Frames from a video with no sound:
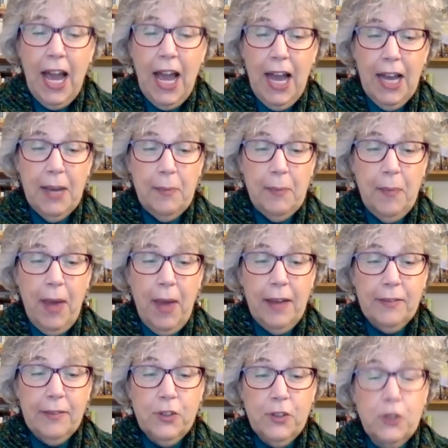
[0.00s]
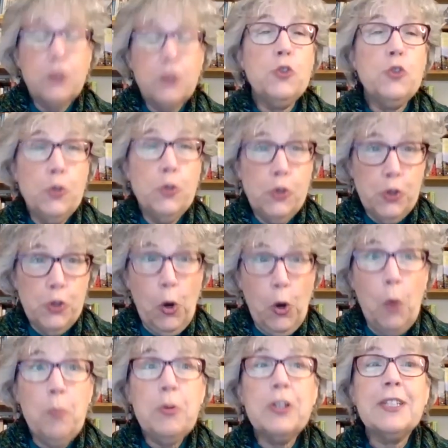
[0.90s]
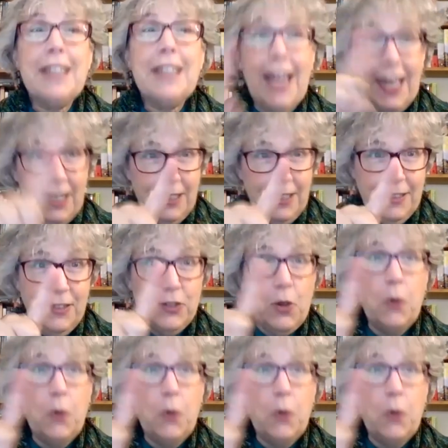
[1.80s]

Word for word: Um, do you choose your own book titles?